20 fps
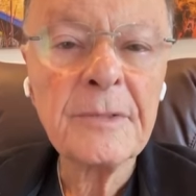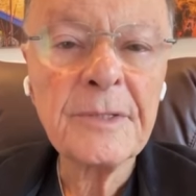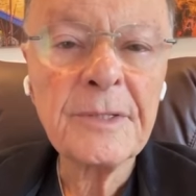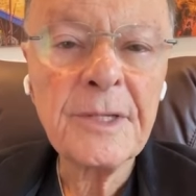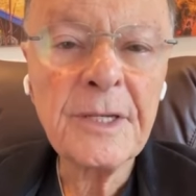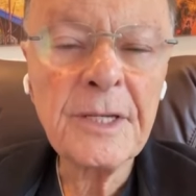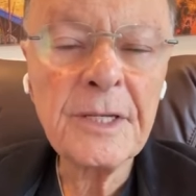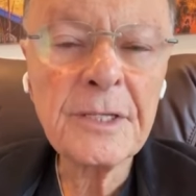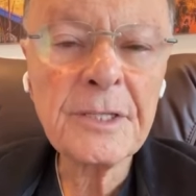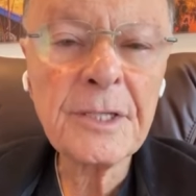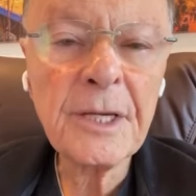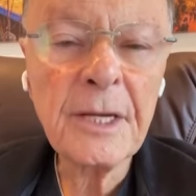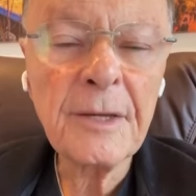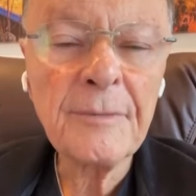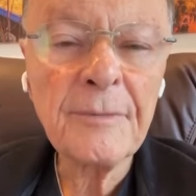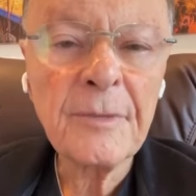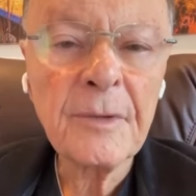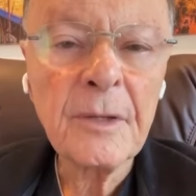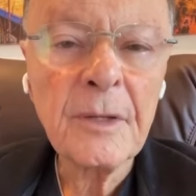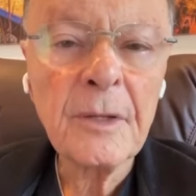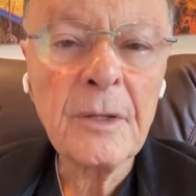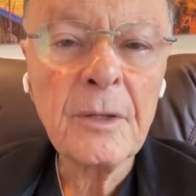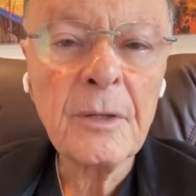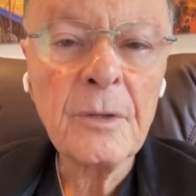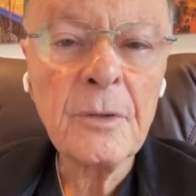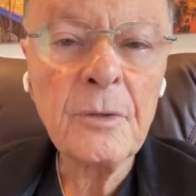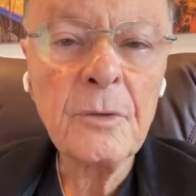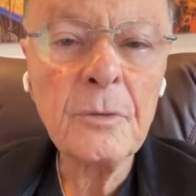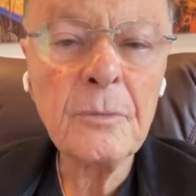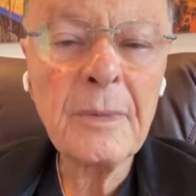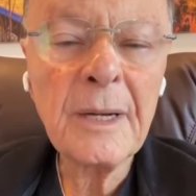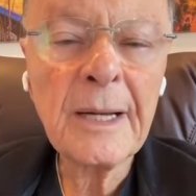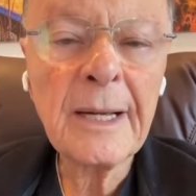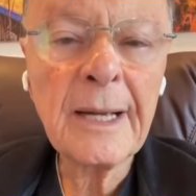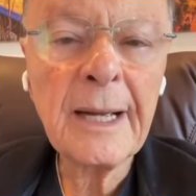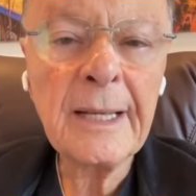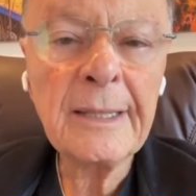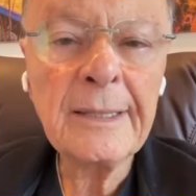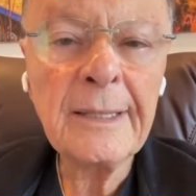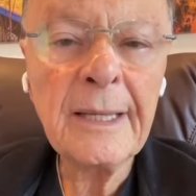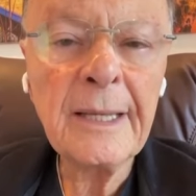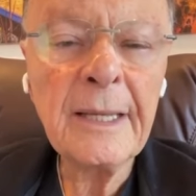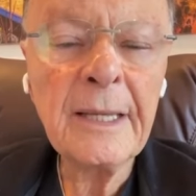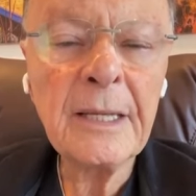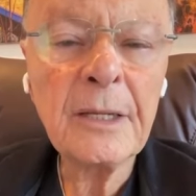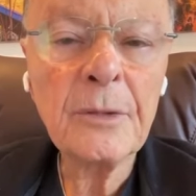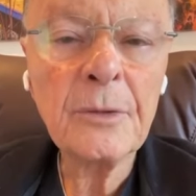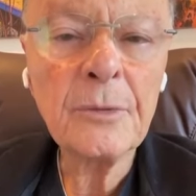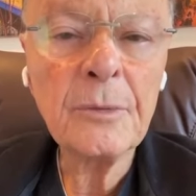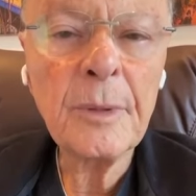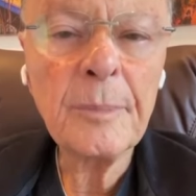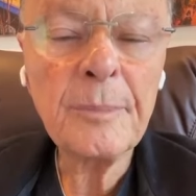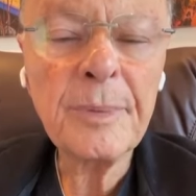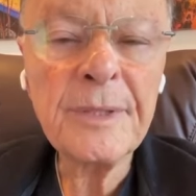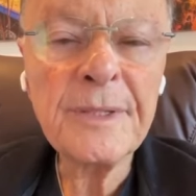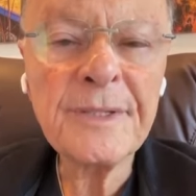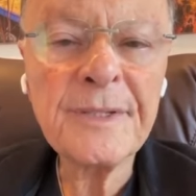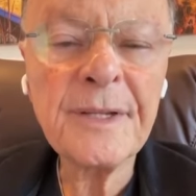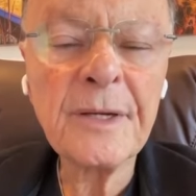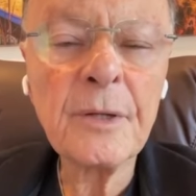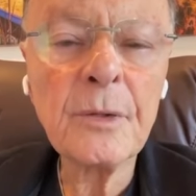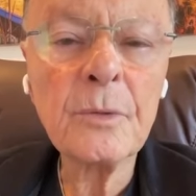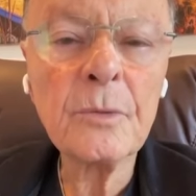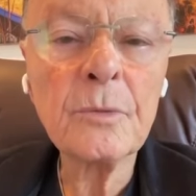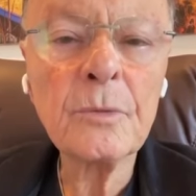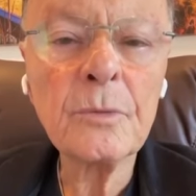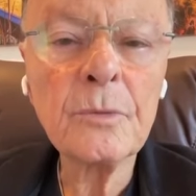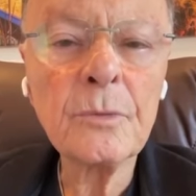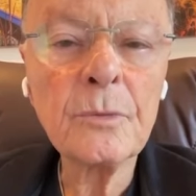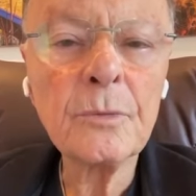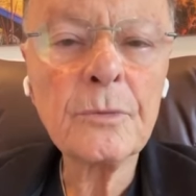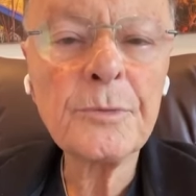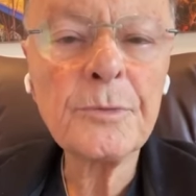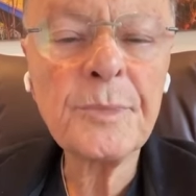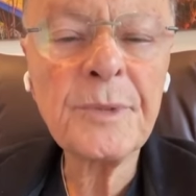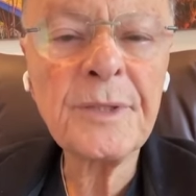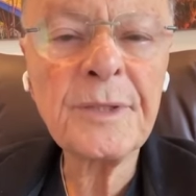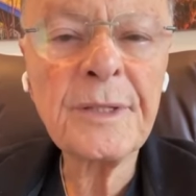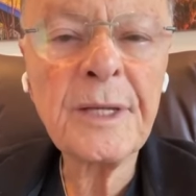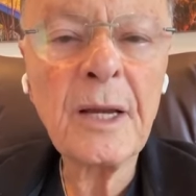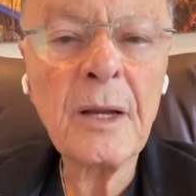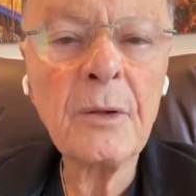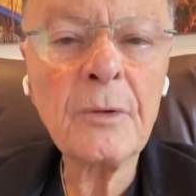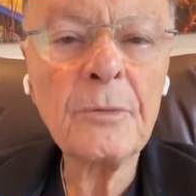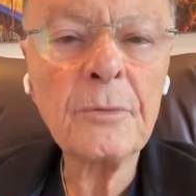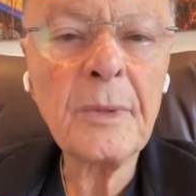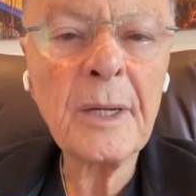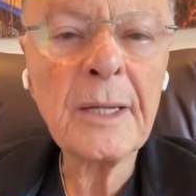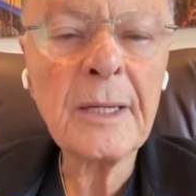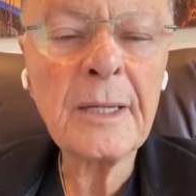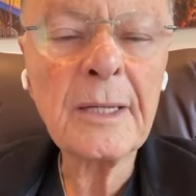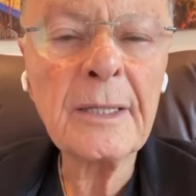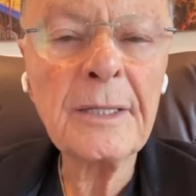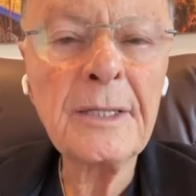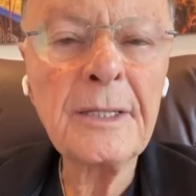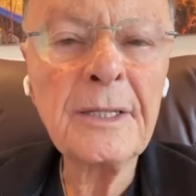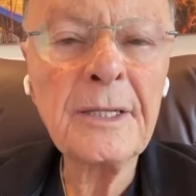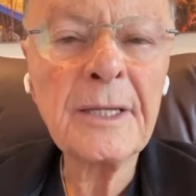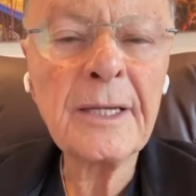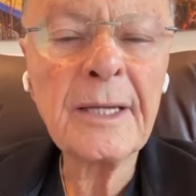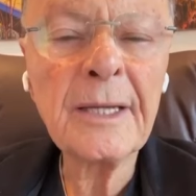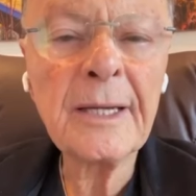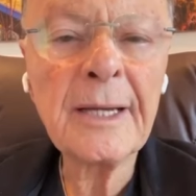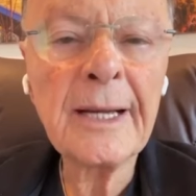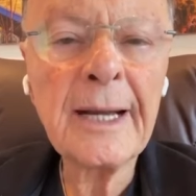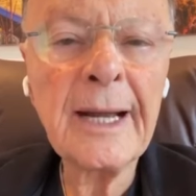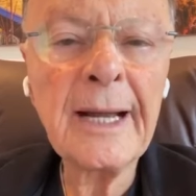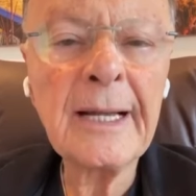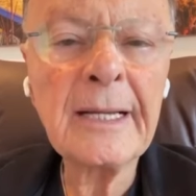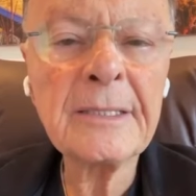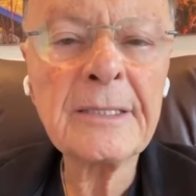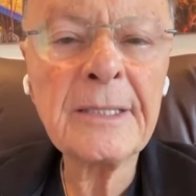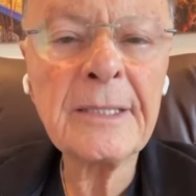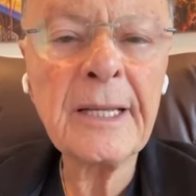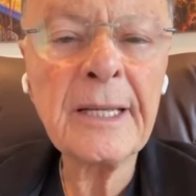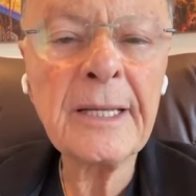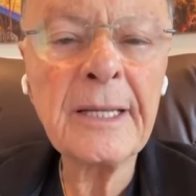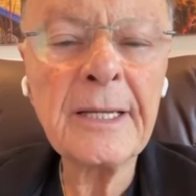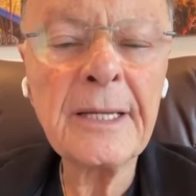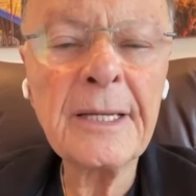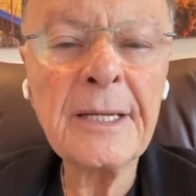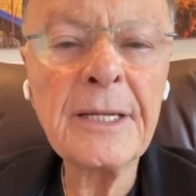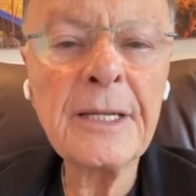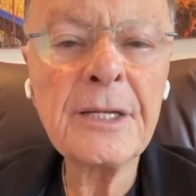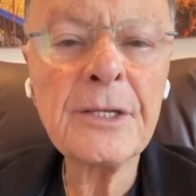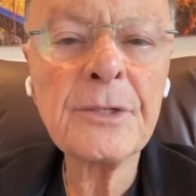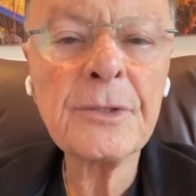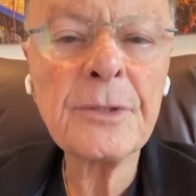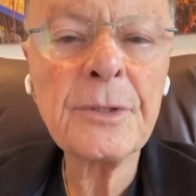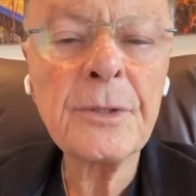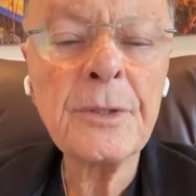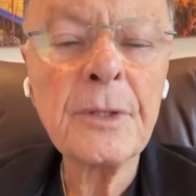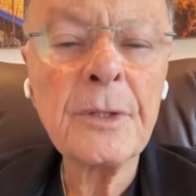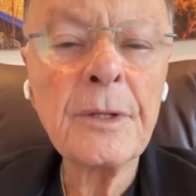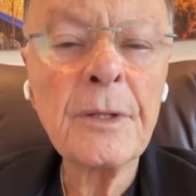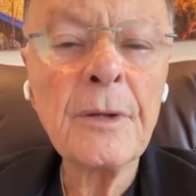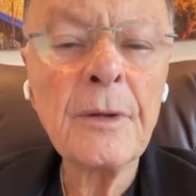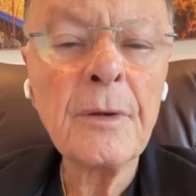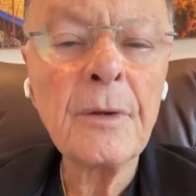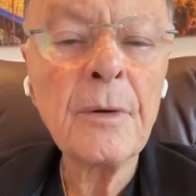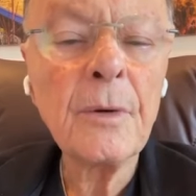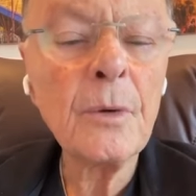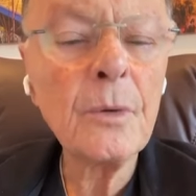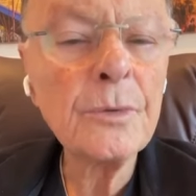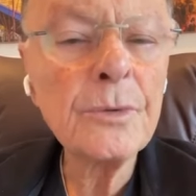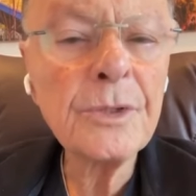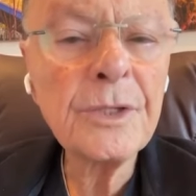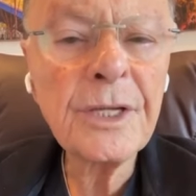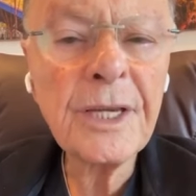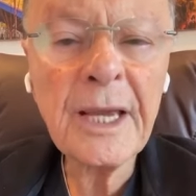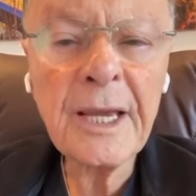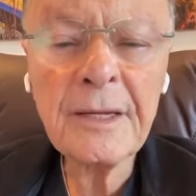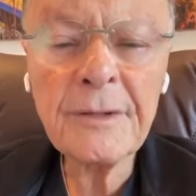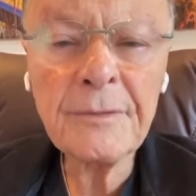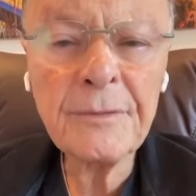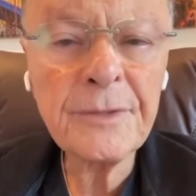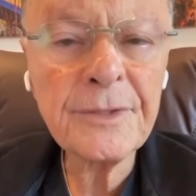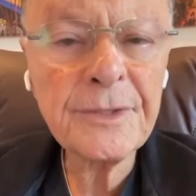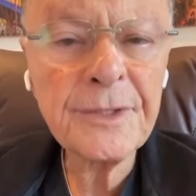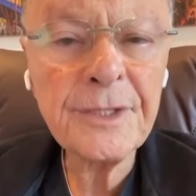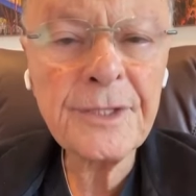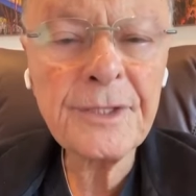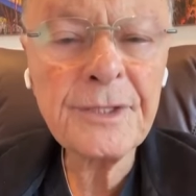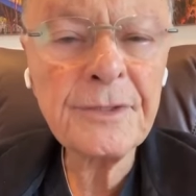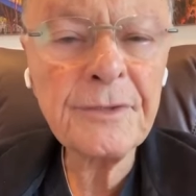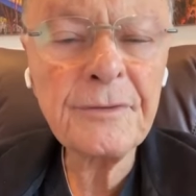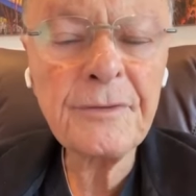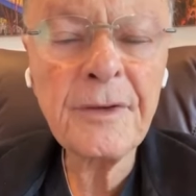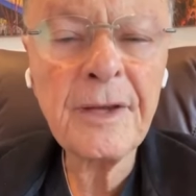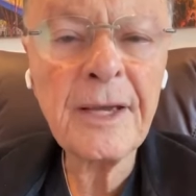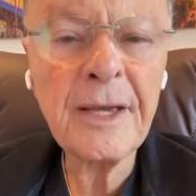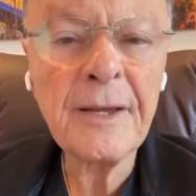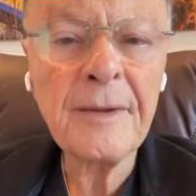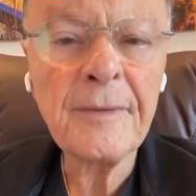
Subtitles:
whether in a prison cell, in a hospital, a clinic, at home, in church, wherever you are.